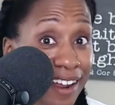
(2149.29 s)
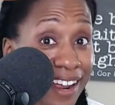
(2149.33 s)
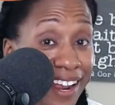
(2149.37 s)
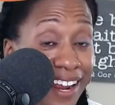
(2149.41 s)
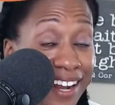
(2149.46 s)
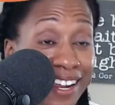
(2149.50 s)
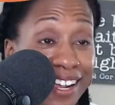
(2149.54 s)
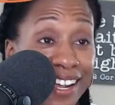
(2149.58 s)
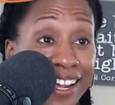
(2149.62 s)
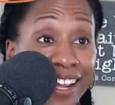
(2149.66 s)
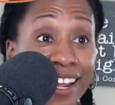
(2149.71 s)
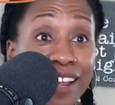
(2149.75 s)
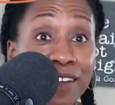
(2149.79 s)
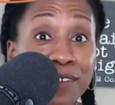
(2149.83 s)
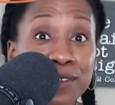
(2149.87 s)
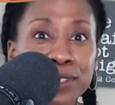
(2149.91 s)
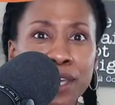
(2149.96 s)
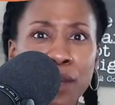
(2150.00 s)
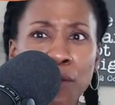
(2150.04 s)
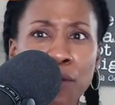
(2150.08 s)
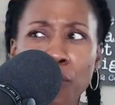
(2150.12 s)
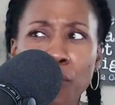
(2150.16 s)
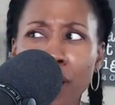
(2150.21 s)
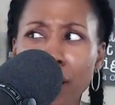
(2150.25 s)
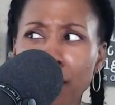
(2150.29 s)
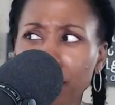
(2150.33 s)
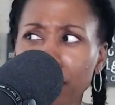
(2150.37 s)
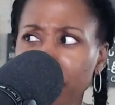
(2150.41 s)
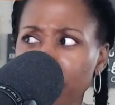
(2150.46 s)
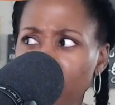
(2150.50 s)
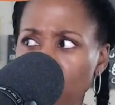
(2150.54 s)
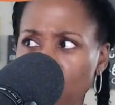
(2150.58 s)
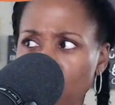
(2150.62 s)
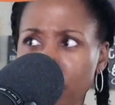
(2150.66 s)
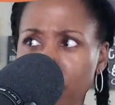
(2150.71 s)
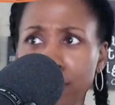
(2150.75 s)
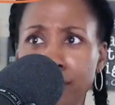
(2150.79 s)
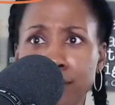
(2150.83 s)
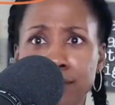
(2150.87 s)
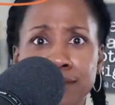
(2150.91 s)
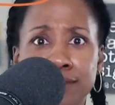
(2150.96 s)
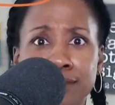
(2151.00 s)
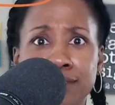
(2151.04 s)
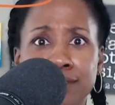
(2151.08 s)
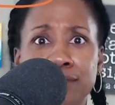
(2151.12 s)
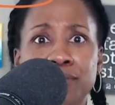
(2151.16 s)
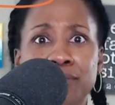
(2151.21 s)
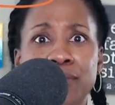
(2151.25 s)
And he was like, Why have I never done this?
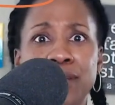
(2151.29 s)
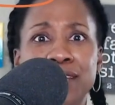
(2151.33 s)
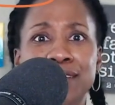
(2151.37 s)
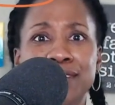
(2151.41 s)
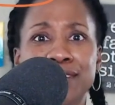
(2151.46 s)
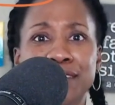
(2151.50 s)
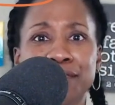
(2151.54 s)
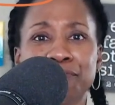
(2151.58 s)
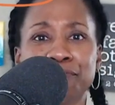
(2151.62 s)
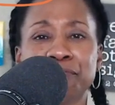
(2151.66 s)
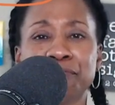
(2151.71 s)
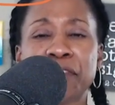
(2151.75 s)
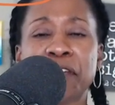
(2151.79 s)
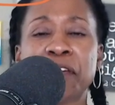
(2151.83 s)
This is amazing.